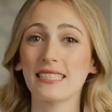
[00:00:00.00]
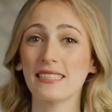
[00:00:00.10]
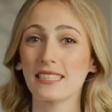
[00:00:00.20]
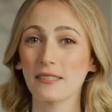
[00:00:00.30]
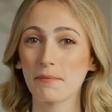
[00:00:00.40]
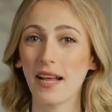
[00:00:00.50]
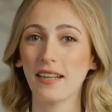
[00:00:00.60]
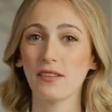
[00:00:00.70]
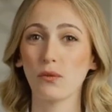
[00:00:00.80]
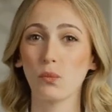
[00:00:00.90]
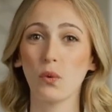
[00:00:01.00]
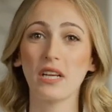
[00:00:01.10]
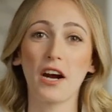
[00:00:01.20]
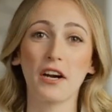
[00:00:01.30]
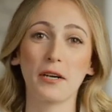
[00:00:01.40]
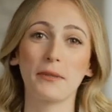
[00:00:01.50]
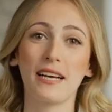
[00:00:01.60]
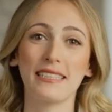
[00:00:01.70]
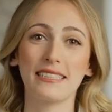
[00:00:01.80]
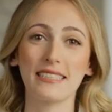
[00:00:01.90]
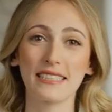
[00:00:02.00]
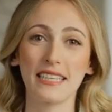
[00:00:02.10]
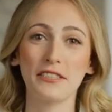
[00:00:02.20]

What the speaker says: and smell what our appliances can